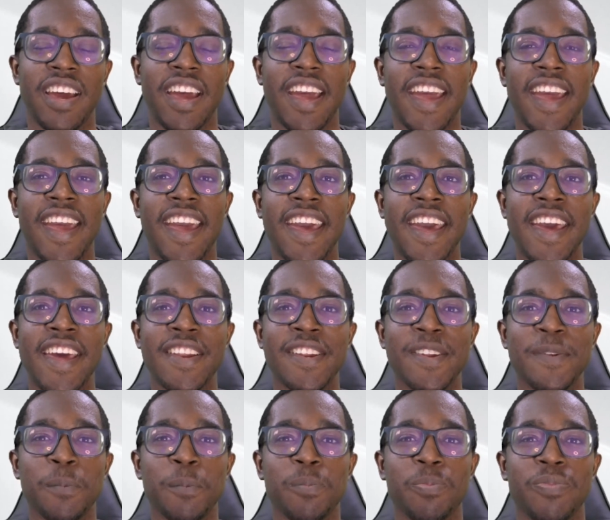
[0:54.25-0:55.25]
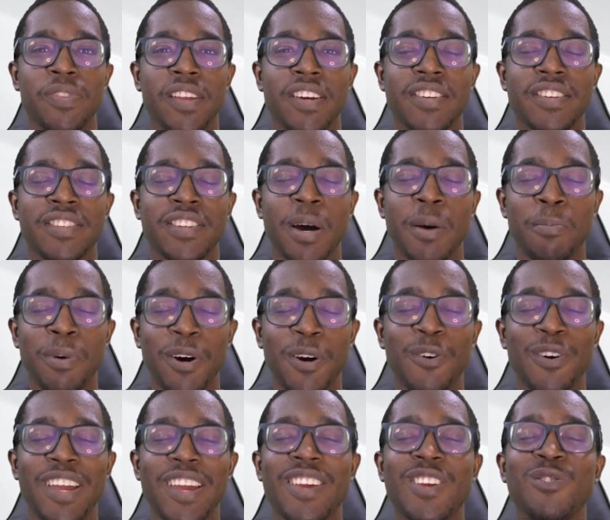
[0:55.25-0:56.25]
And
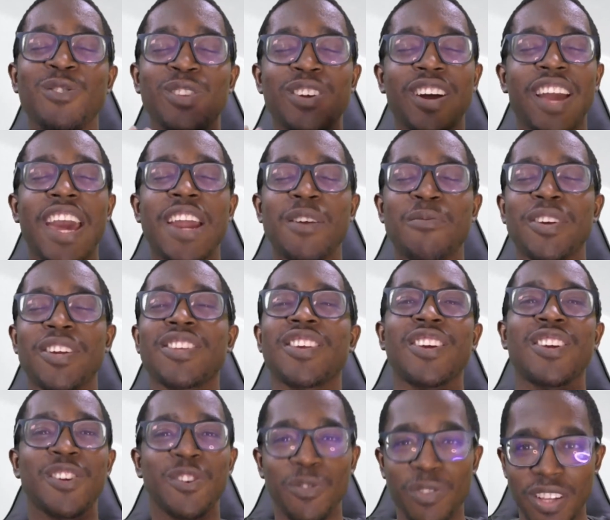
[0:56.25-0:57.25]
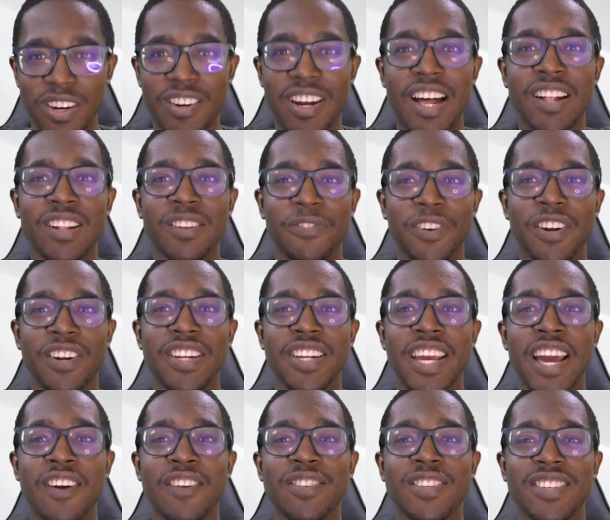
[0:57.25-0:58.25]
Dumbo, if you look at him, he's a cute little elephant on the
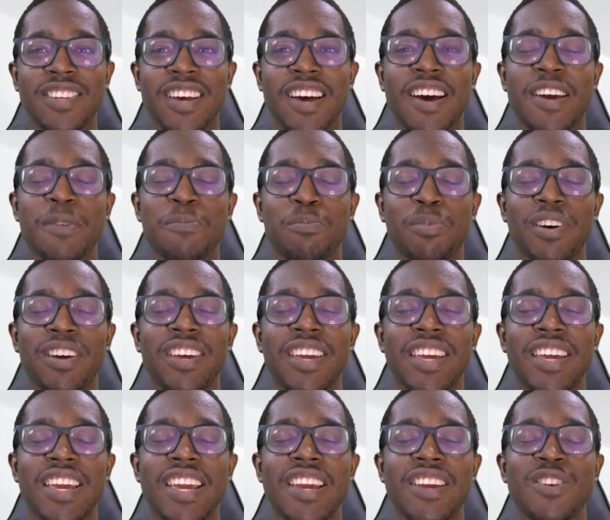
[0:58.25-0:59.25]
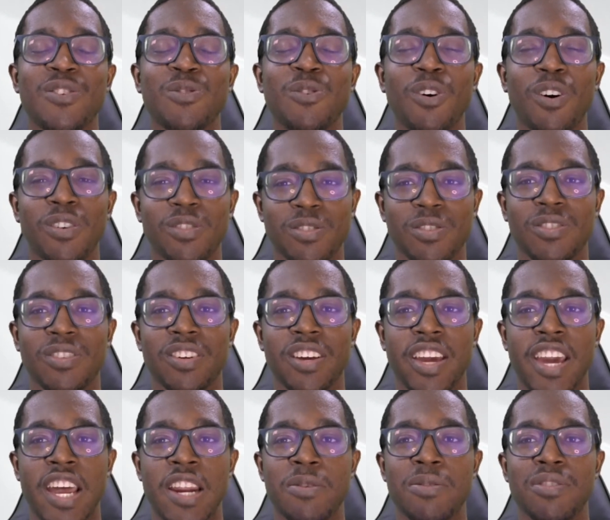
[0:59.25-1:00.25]
outside, but if you also look
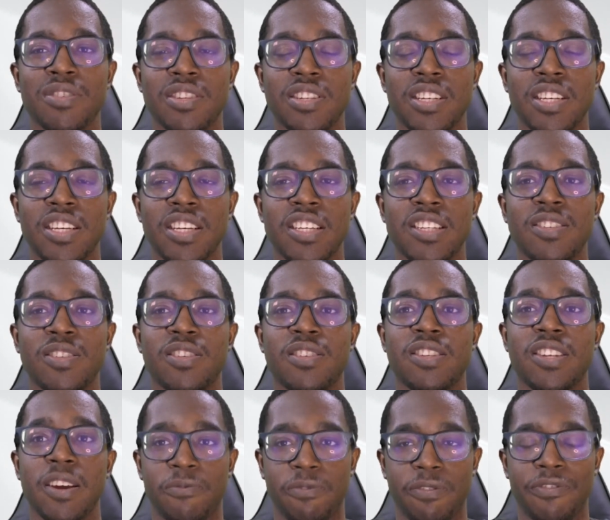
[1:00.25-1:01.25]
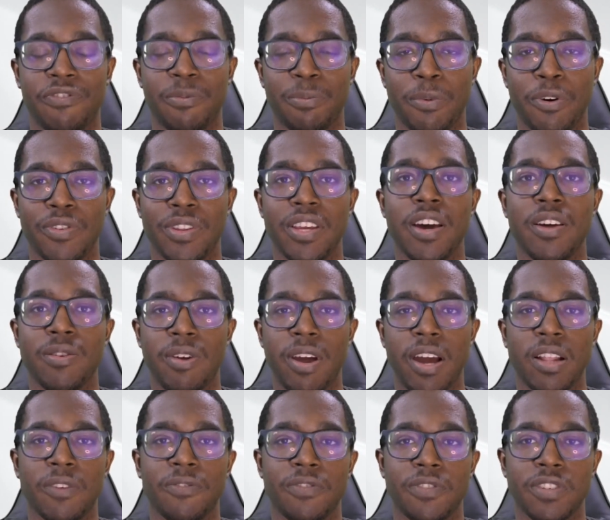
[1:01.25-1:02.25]
at him, you see he's different from all the other
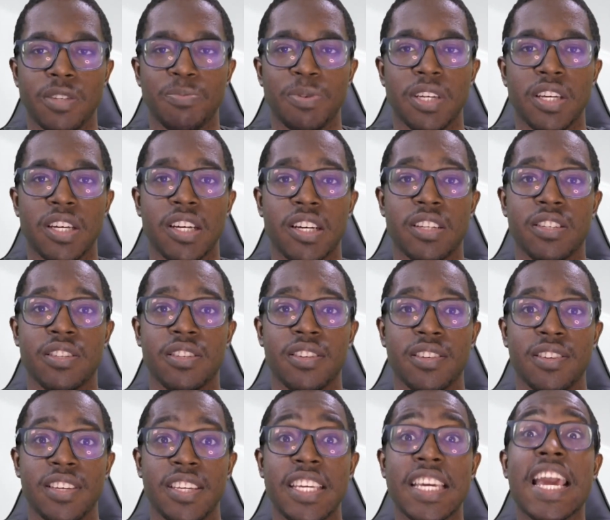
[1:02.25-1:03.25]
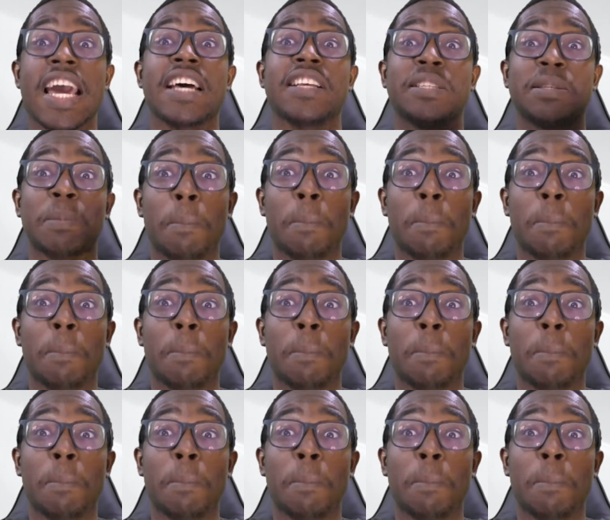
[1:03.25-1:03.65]
elephants because he has